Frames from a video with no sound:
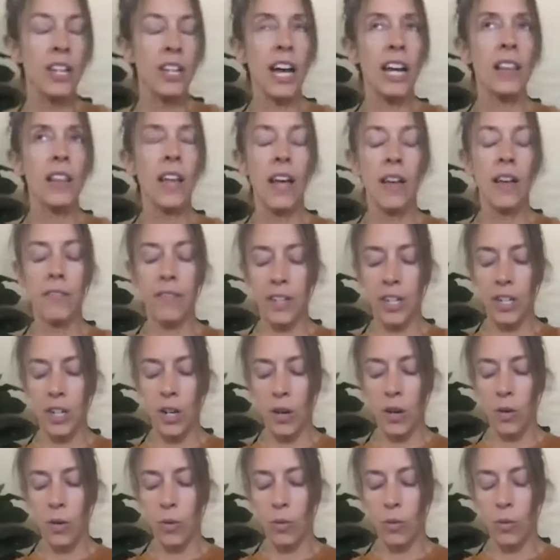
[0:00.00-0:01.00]
love,
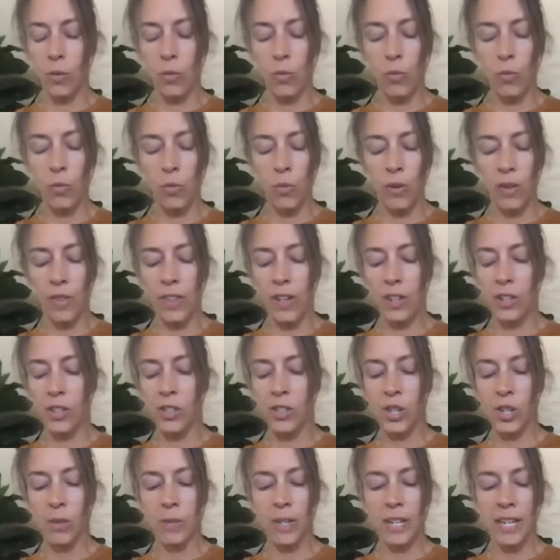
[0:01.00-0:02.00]
there's
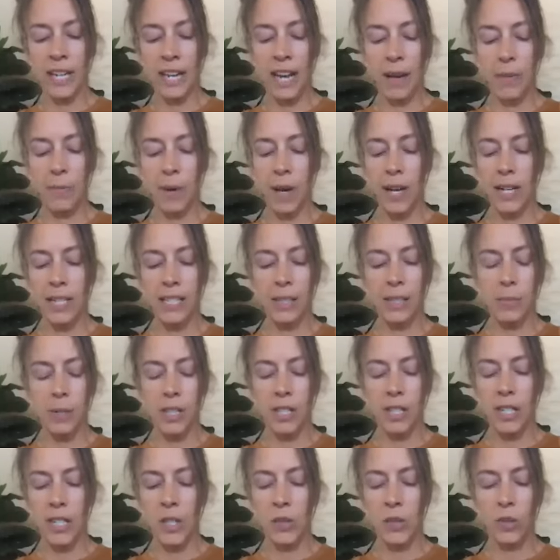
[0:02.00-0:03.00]
so many
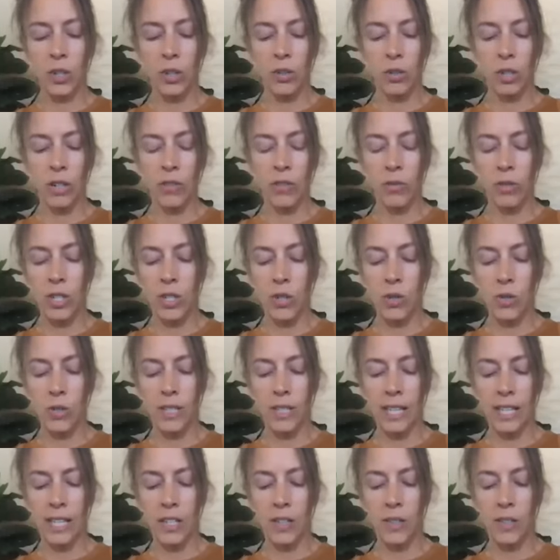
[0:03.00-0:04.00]
possibilities for grief rituals,
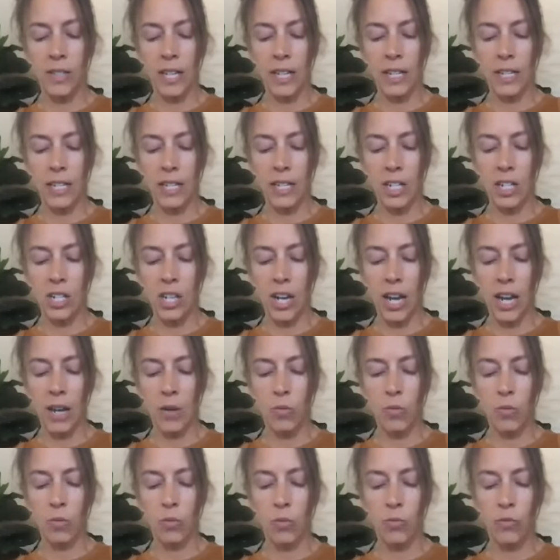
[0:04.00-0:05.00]
like you said, Denny Shea.
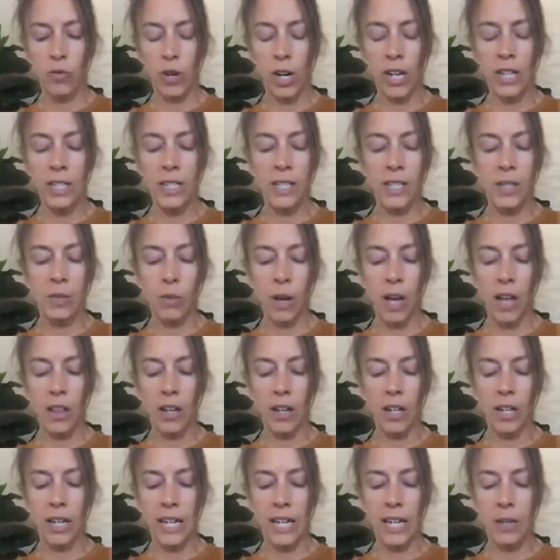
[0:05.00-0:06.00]
Francis
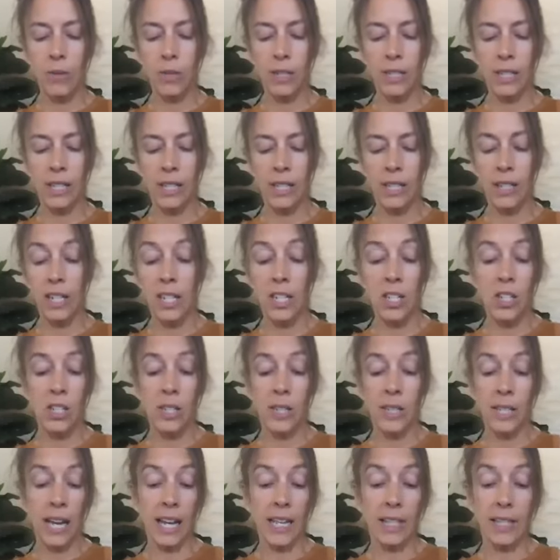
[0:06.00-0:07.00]
Weller, he's a
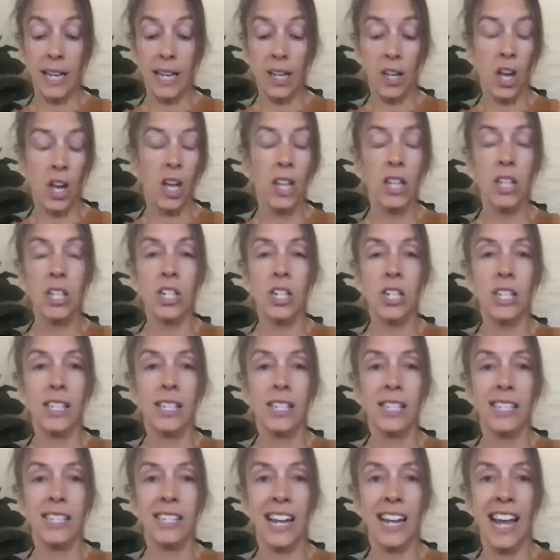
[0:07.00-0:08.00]

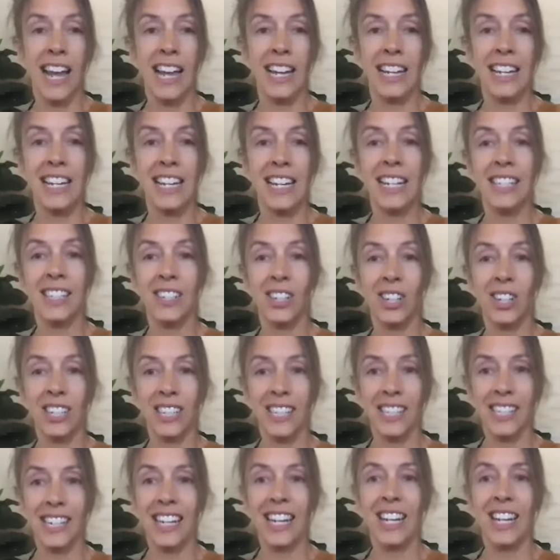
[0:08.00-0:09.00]
psychologist, and he started
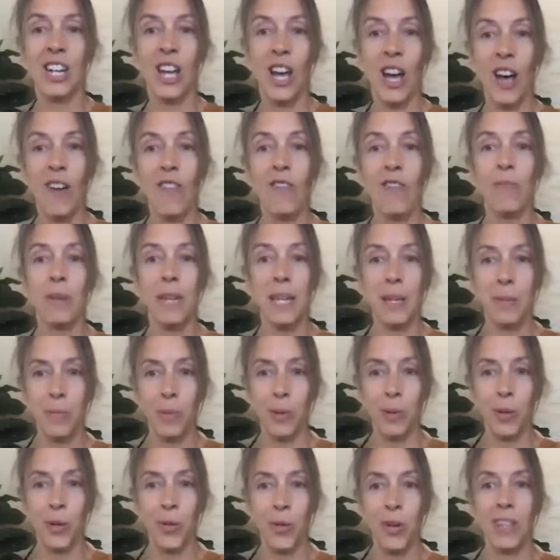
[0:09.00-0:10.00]
seeing enough
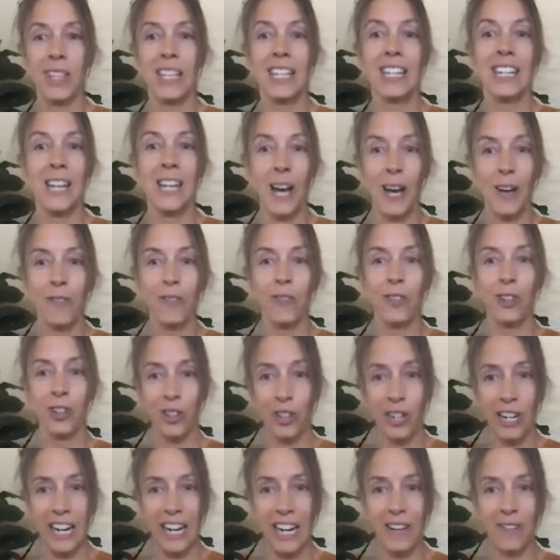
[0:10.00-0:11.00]
people with enough
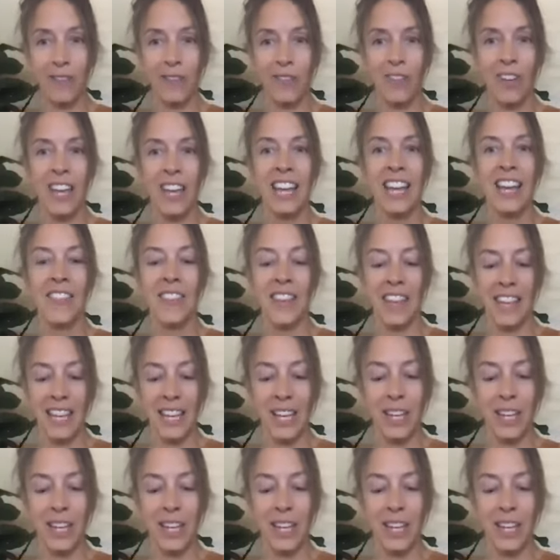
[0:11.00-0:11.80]
grief that he